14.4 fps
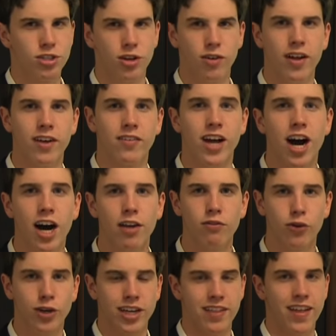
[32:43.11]
So a lot of
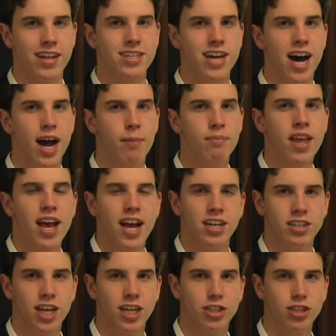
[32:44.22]
conflict at that time
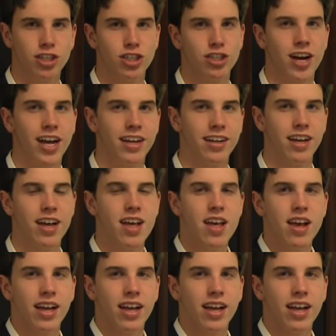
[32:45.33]
as countries tried to